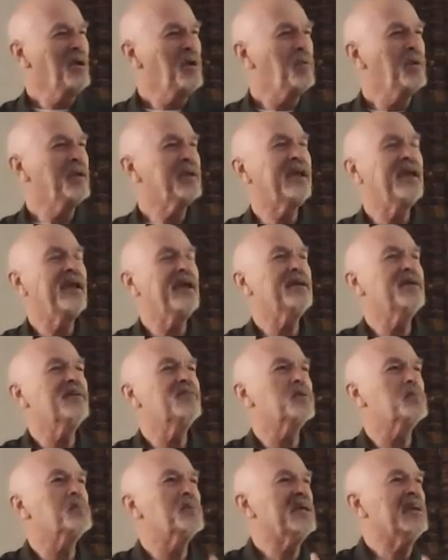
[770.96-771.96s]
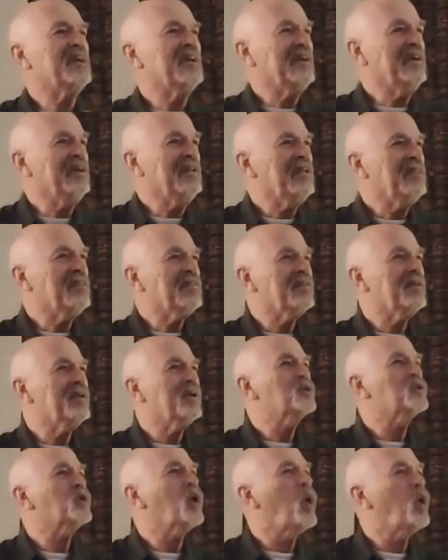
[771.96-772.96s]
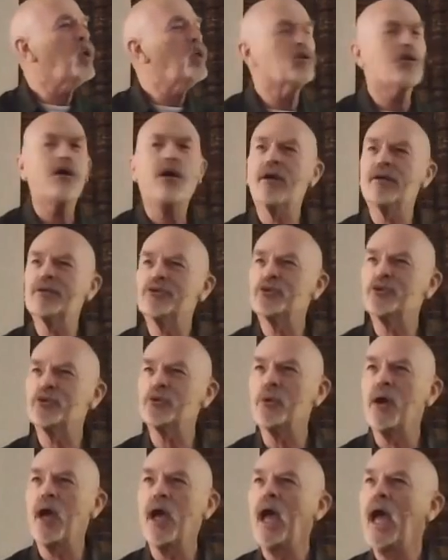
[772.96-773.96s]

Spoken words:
we can't give them anything to hold on to.